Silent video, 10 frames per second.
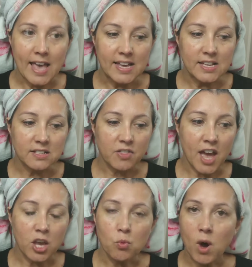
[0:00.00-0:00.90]
is
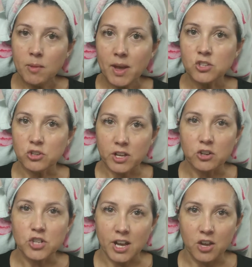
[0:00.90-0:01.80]
that you want to make sure that
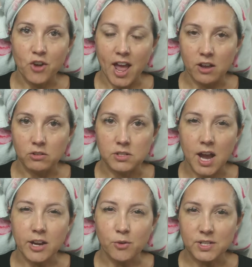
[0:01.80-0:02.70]
you're checking your angles.
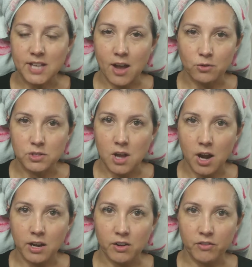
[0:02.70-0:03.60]
I know it sounds
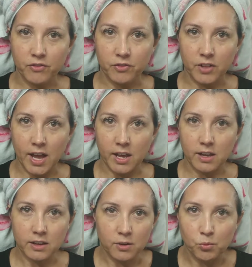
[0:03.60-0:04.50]
kind of like
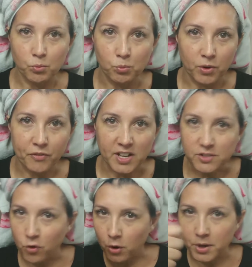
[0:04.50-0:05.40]
we're
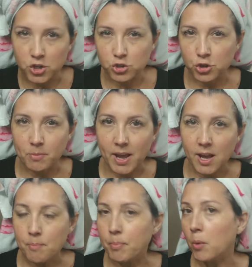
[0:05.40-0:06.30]
face forward and you do your
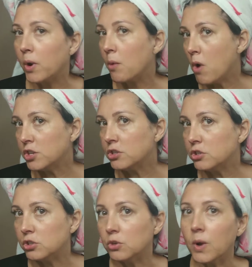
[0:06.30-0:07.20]
makeup, but what I want you
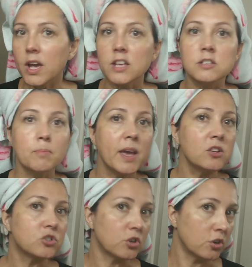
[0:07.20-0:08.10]
to do is
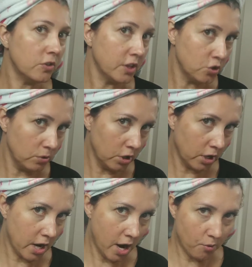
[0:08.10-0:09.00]
make sure that you
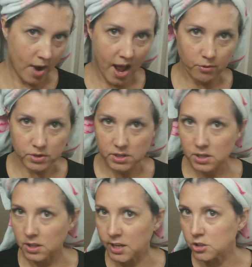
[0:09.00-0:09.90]
look around.
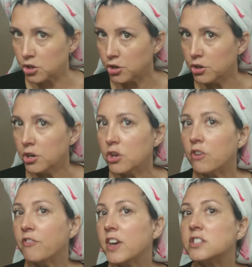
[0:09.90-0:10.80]
Like turn
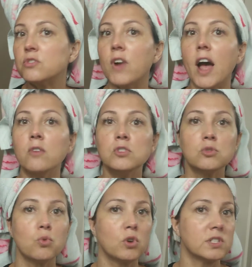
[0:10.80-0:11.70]
your face
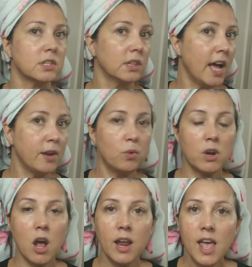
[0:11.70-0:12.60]
around towards the light and
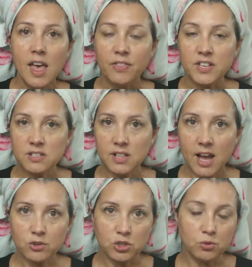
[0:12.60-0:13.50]
whatnot. This
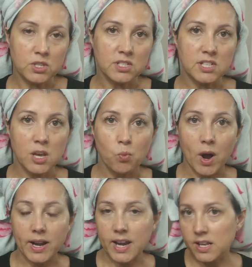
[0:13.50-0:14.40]
allows you to see
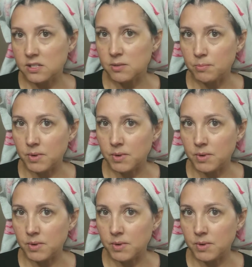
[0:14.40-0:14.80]
what may